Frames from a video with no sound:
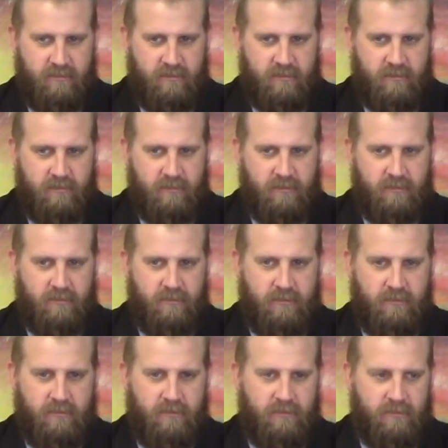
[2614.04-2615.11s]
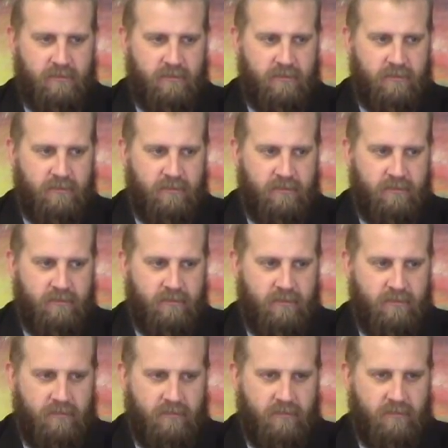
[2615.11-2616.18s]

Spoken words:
(no one is talking)